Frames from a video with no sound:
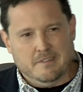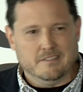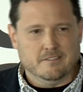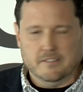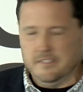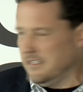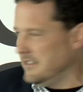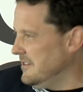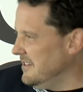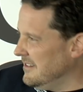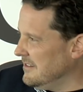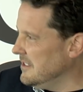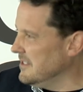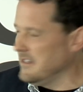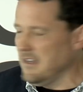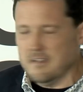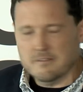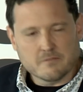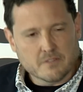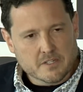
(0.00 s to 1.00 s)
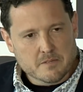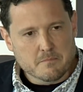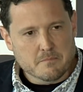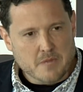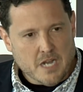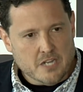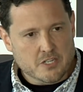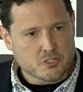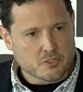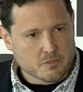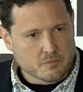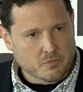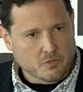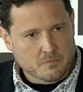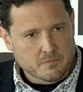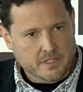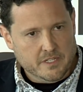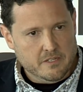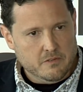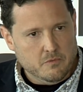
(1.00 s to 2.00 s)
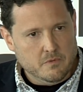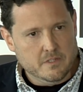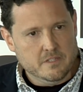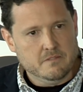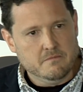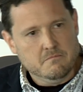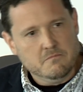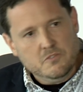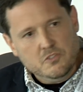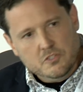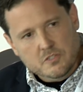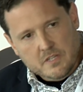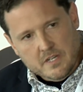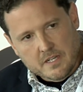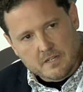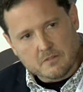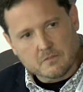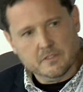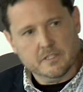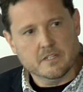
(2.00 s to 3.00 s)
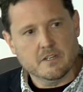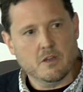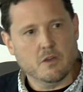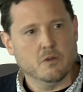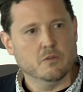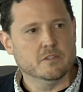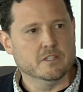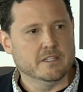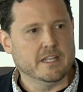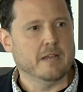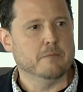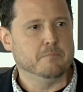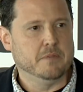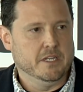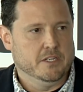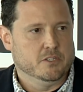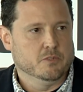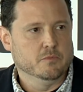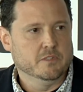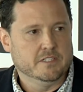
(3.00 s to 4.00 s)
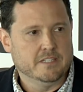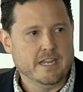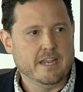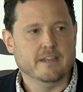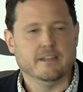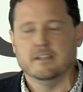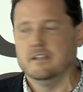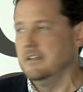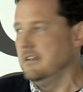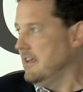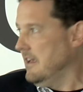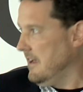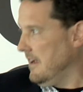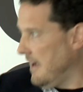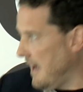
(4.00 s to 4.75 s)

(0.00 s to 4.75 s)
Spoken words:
at least it's not very measurable, but you would generally know that that picture was taken